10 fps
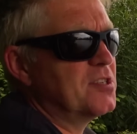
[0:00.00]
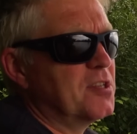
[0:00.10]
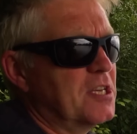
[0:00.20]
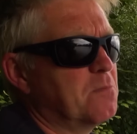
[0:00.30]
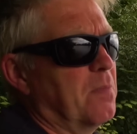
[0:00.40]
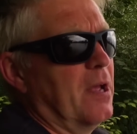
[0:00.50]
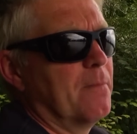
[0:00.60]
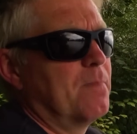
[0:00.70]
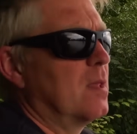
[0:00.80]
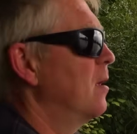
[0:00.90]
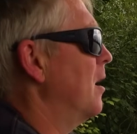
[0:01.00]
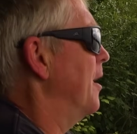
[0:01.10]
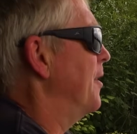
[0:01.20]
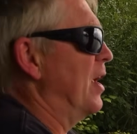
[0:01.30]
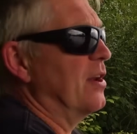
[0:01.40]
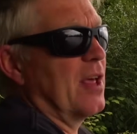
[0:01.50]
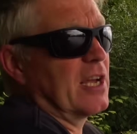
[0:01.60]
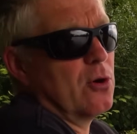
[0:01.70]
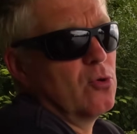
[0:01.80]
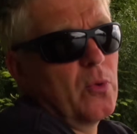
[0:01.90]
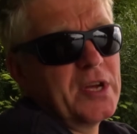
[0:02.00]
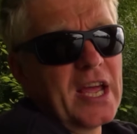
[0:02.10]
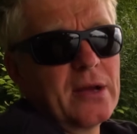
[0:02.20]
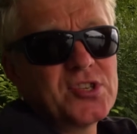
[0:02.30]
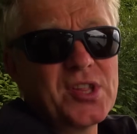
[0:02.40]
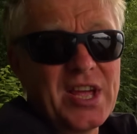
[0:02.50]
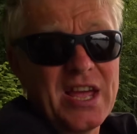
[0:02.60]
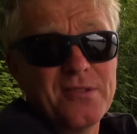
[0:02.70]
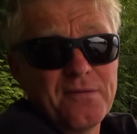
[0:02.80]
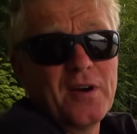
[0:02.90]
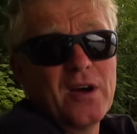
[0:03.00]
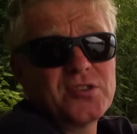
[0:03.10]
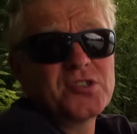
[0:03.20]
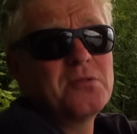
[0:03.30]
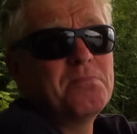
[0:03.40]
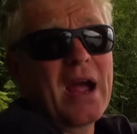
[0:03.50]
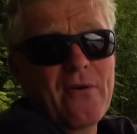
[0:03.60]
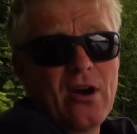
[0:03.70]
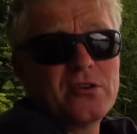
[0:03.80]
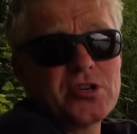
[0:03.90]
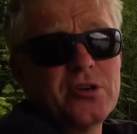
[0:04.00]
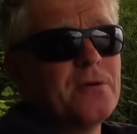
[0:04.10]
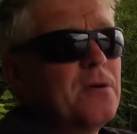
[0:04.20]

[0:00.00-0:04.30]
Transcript: into this bit. And then they go all the way down till they hit the first barrage